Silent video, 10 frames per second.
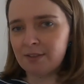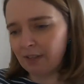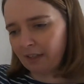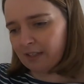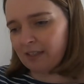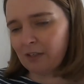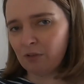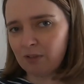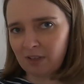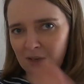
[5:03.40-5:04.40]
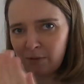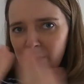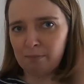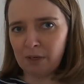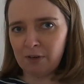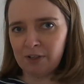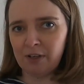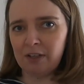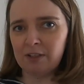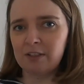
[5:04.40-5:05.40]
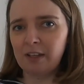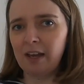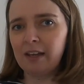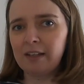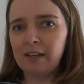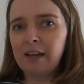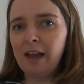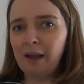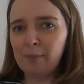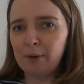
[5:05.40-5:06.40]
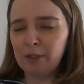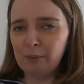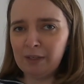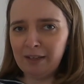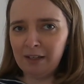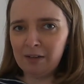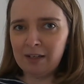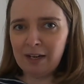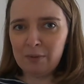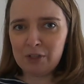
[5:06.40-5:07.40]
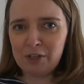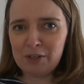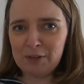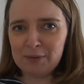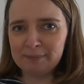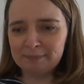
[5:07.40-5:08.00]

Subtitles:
like a central seam, so mirrored on each side. I'll bring you in now and I will show you.